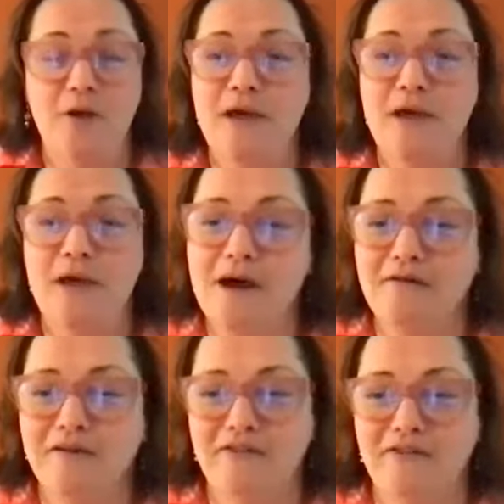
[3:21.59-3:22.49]
There, we
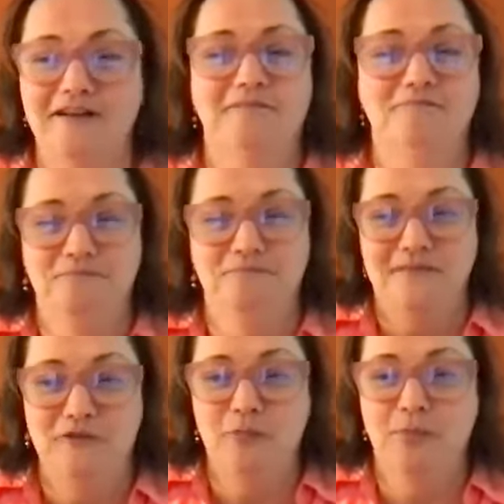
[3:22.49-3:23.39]
had a mug reveal.
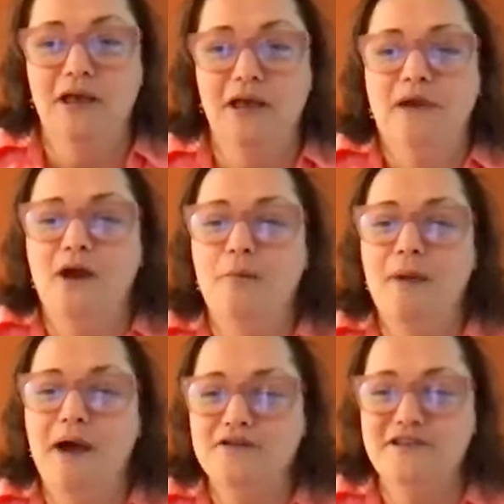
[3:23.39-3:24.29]
If you're playing
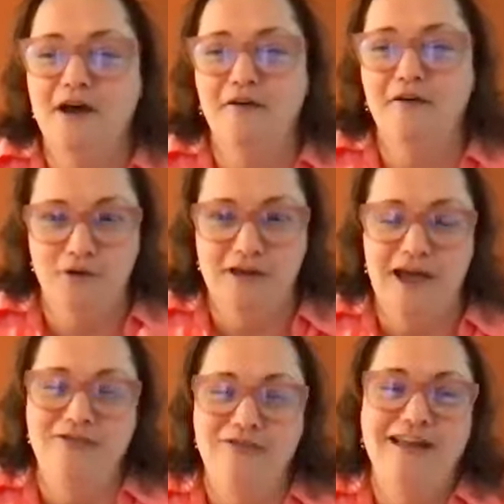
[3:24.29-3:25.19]
bingo by yourself, you
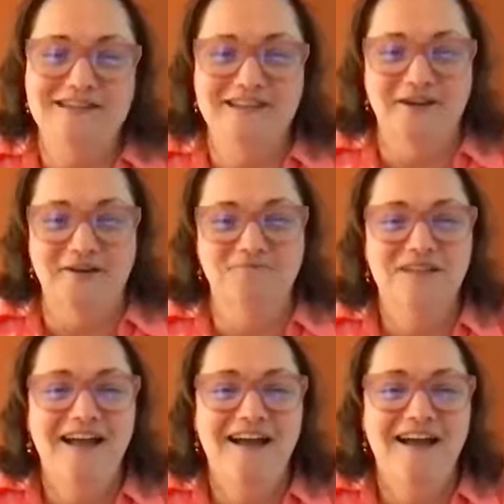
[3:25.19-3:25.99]
can count that too.